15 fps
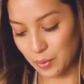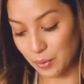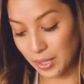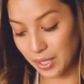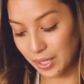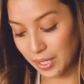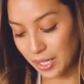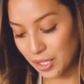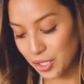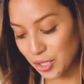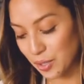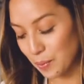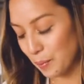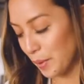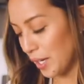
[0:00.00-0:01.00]
really
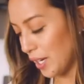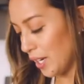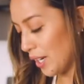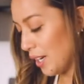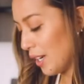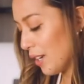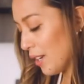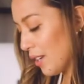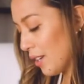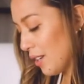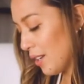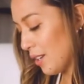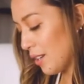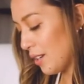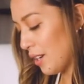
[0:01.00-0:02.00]
should be
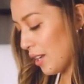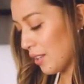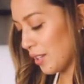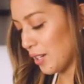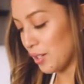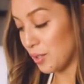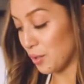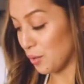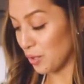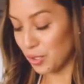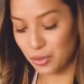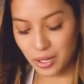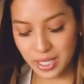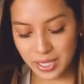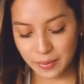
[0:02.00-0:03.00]
nothing too
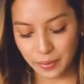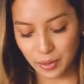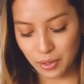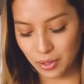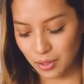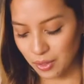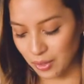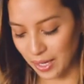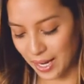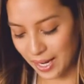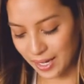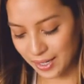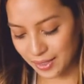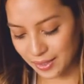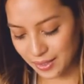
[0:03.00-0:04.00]
stressful,
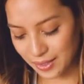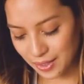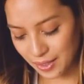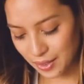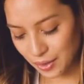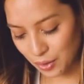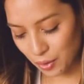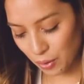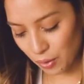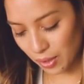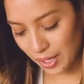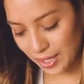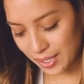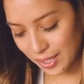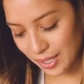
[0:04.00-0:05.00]
and the whole
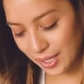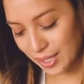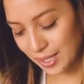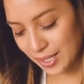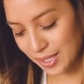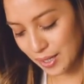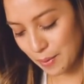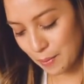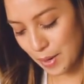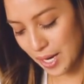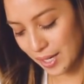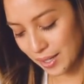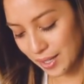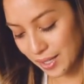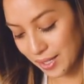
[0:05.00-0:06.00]
idea is to
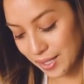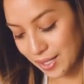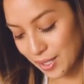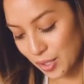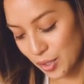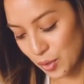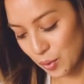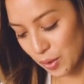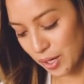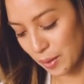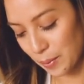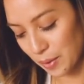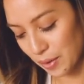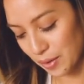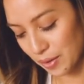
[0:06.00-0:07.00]
make this
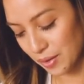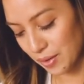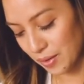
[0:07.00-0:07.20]
enjoyable.